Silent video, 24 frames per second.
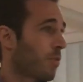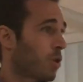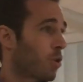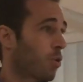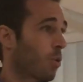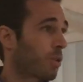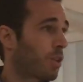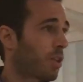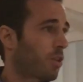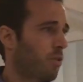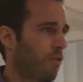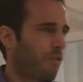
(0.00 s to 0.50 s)
You
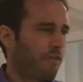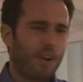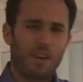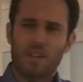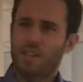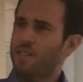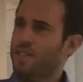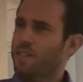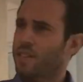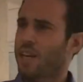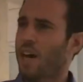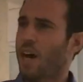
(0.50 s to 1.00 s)
wanted to
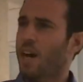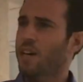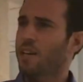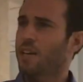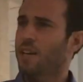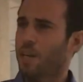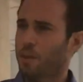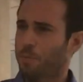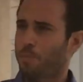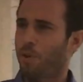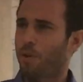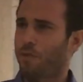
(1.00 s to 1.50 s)
find this guy,
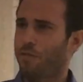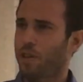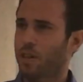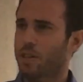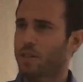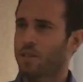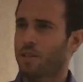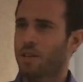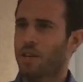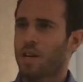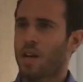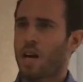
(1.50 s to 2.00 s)
like
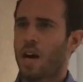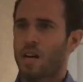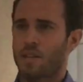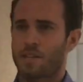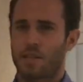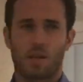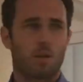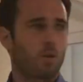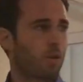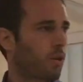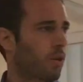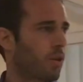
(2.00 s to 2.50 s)
perfect? I
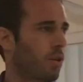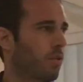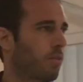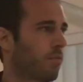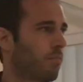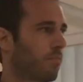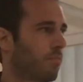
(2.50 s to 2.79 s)
said, look,